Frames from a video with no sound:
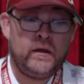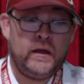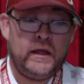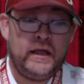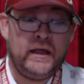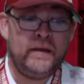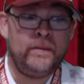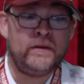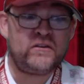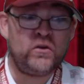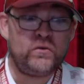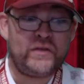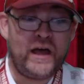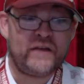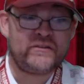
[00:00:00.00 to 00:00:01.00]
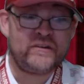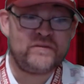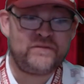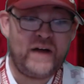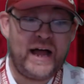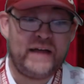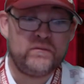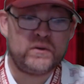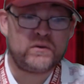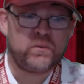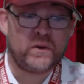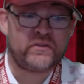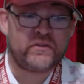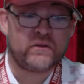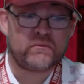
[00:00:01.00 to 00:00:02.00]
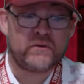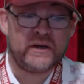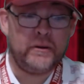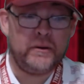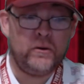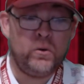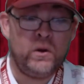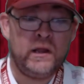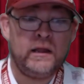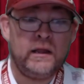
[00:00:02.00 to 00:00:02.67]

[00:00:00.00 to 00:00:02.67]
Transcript: In the 2005, which was the reboot,